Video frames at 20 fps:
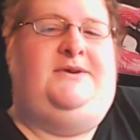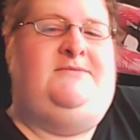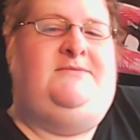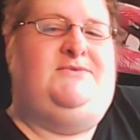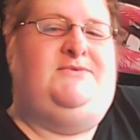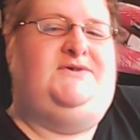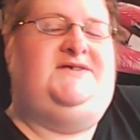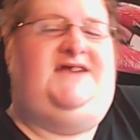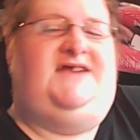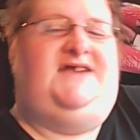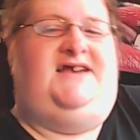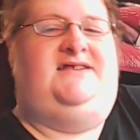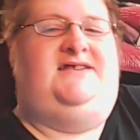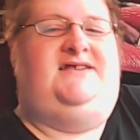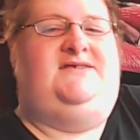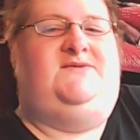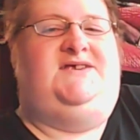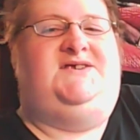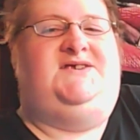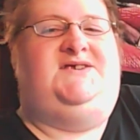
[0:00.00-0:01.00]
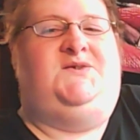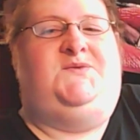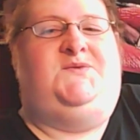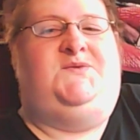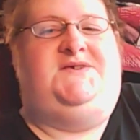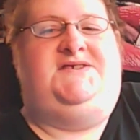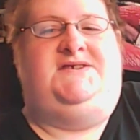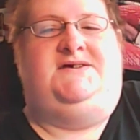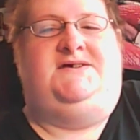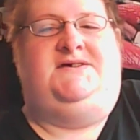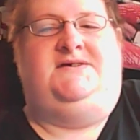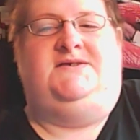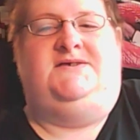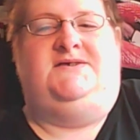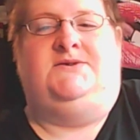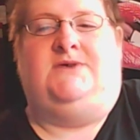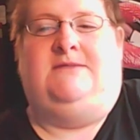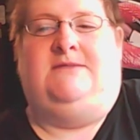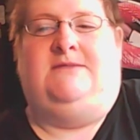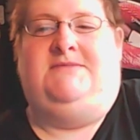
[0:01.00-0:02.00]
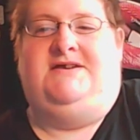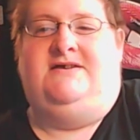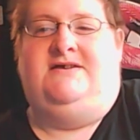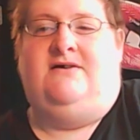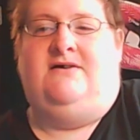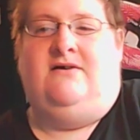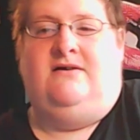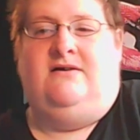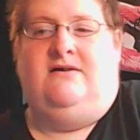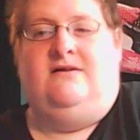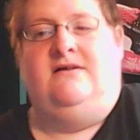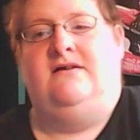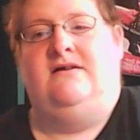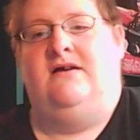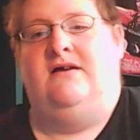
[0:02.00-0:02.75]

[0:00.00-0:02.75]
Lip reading: more skeins of Desert Vista stripey yarn.